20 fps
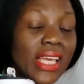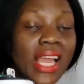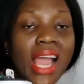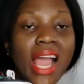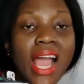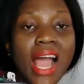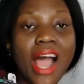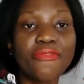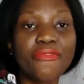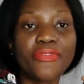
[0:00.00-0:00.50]
are
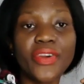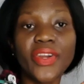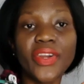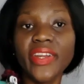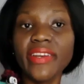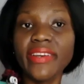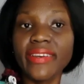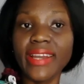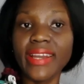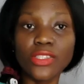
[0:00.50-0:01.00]
very
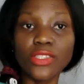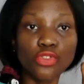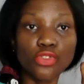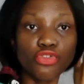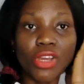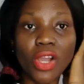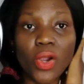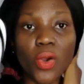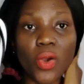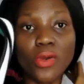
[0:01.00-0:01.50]
nice neutral
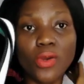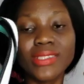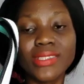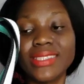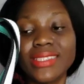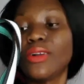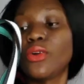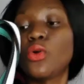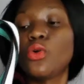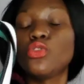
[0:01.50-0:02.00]
colors that
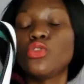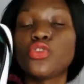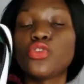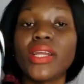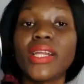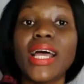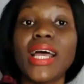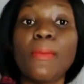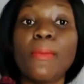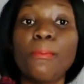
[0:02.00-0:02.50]
go together
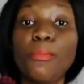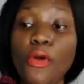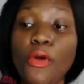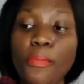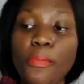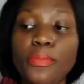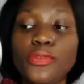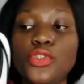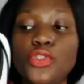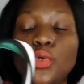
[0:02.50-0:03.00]
and pop.
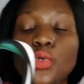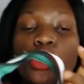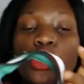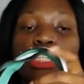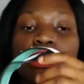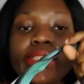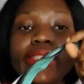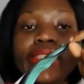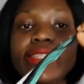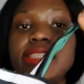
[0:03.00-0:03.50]
So
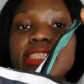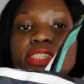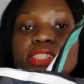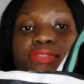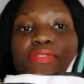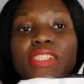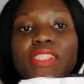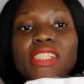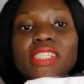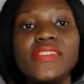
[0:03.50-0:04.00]
this is really,
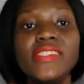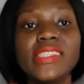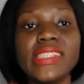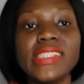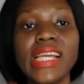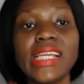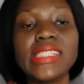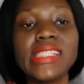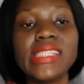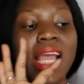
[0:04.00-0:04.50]
really nice.
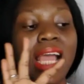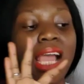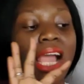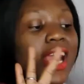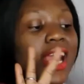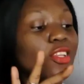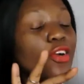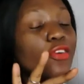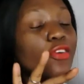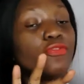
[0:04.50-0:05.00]
I
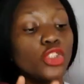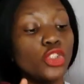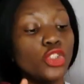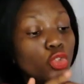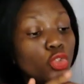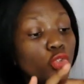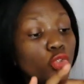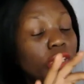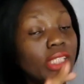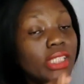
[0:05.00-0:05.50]
love the
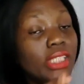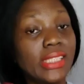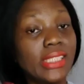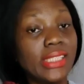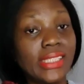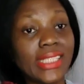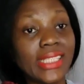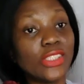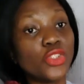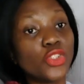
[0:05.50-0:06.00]
unique design,
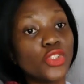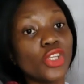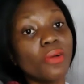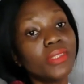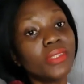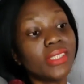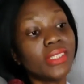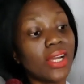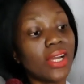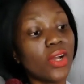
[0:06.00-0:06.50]
something that
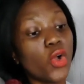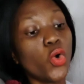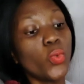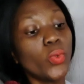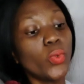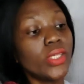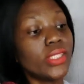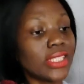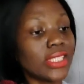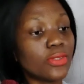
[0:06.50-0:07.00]
always
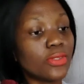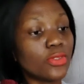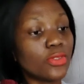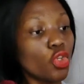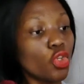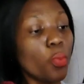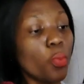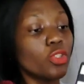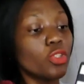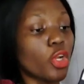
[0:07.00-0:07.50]
gets so much
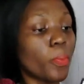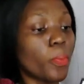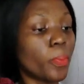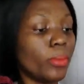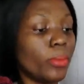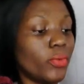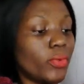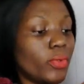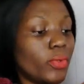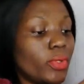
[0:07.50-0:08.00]
compliment
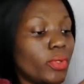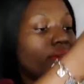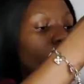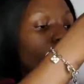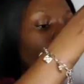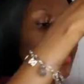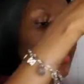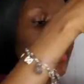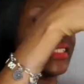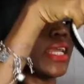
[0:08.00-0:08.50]
whenever I wear it.
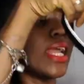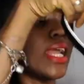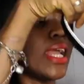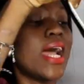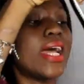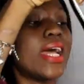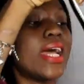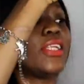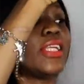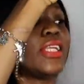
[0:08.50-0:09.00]
And I
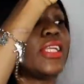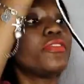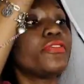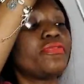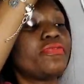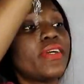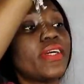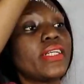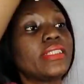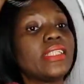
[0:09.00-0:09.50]
love the
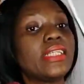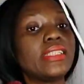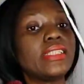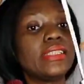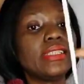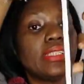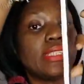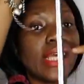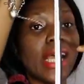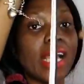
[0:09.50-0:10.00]
fact that this
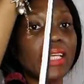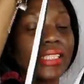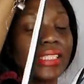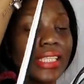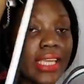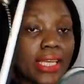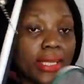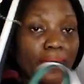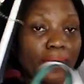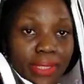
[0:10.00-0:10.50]
has a
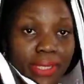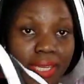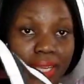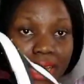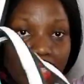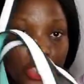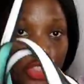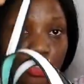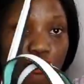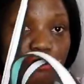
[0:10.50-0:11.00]
bigger
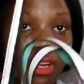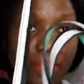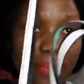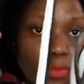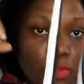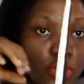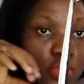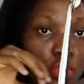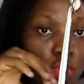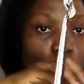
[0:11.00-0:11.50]
strap.
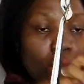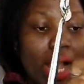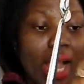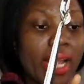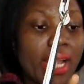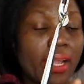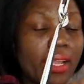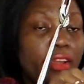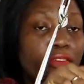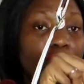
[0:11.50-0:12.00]
So
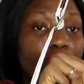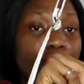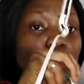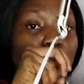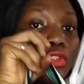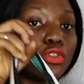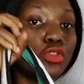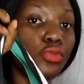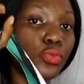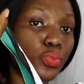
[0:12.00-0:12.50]
if I don't want
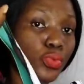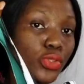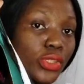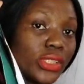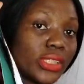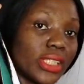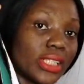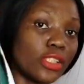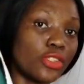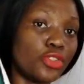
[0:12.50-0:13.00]
to put it at the
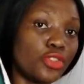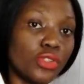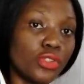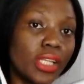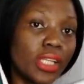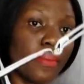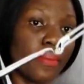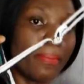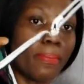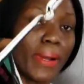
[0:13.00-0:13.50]
shoulder
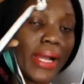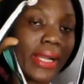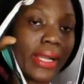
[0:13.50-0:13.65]
bag,